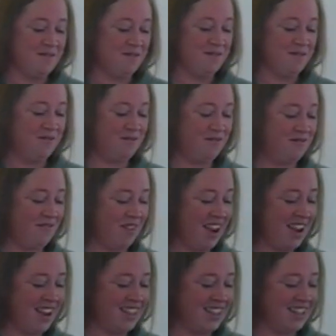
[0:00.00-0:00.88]

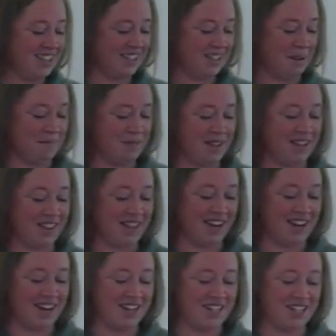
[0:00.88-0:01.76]
Faith is something
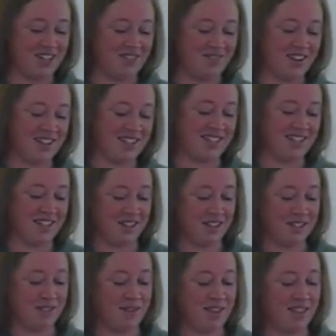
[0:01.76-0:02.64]
that each of us
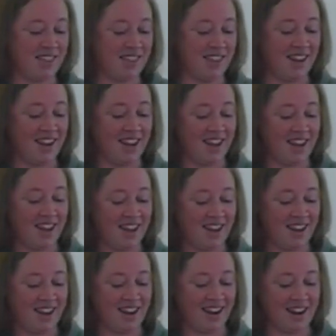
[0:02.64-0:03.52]
deals with
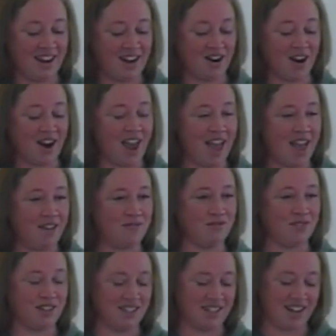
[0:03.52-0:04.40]
in our
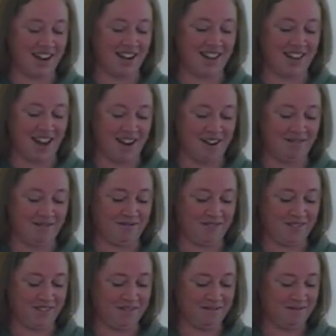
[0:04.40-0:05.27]
everyday
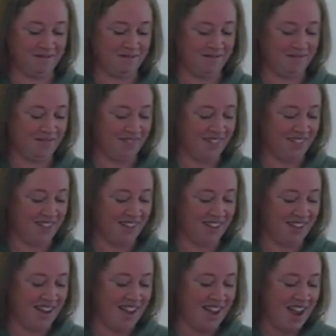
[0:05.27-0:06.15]
life.
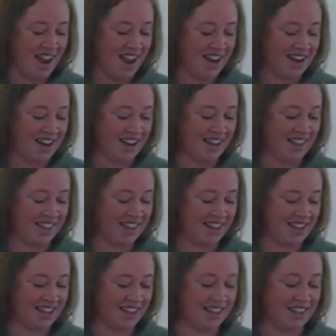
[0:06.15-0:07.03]
And I
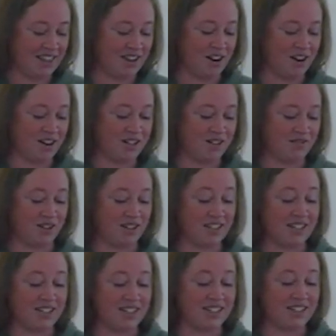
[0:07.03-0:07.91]
think that there are different
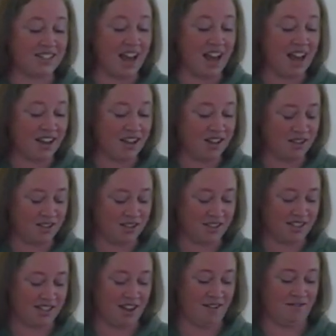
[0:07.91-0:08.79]

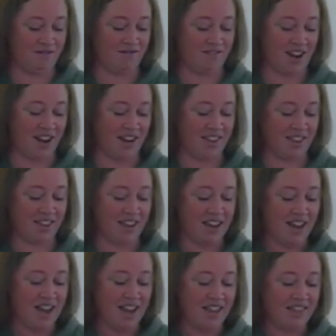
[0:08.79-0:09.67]
styles of faith.
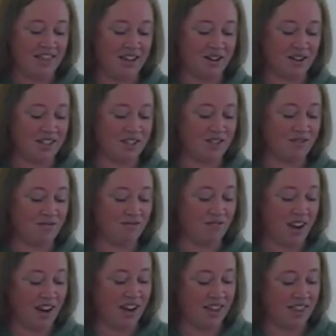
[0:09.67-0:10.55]
There is
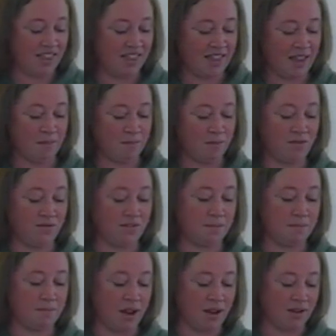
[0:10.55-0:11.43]
faith that moves
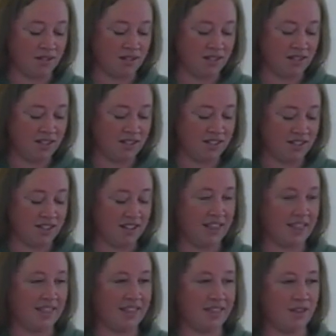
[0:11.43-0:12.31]
mountains,
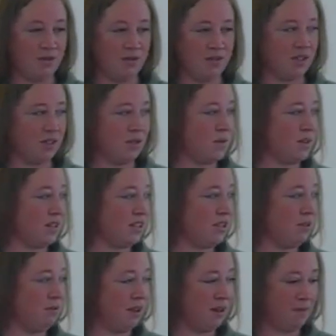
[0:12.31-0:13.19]
those are the ones
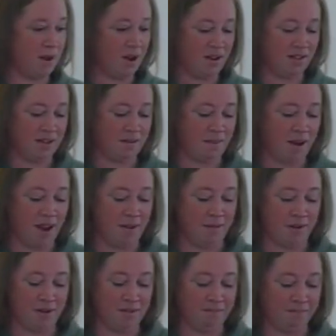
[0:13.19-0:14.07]
you read about in the
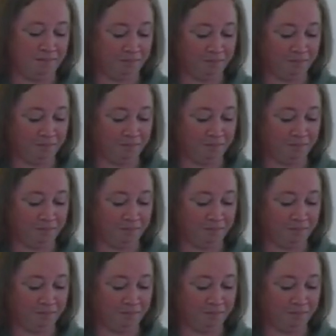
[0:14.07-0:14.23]
Bible.